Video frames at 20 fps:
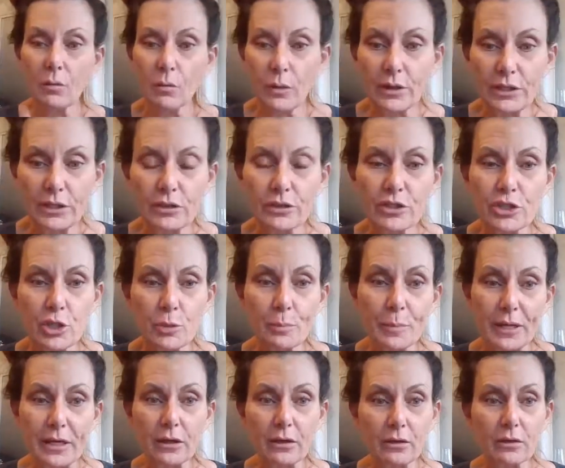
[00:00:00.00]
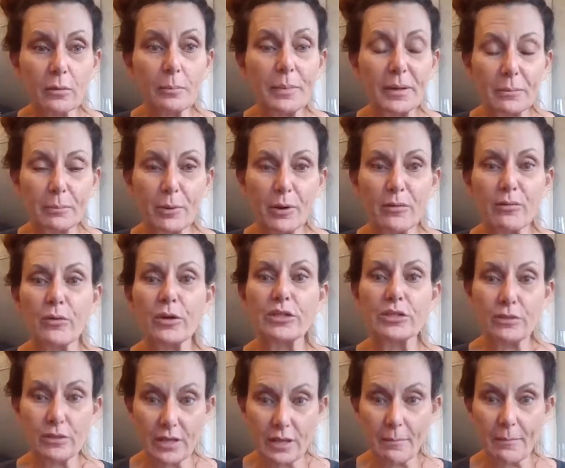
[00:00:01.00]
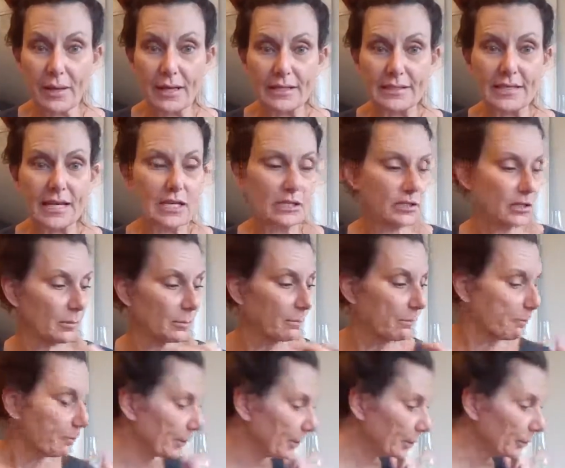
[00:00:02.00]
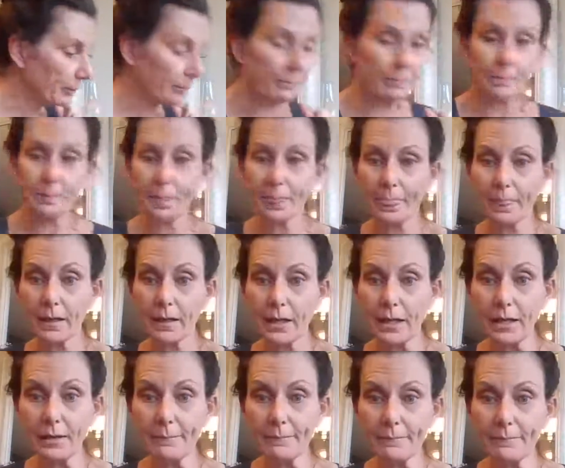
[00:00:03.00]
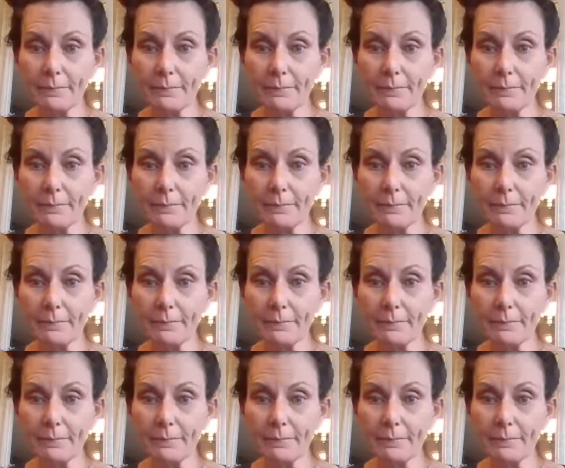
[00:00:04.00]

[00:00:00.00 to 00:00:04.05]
When you use your big girl, big boy voice, you get my attention. Boom. Okay?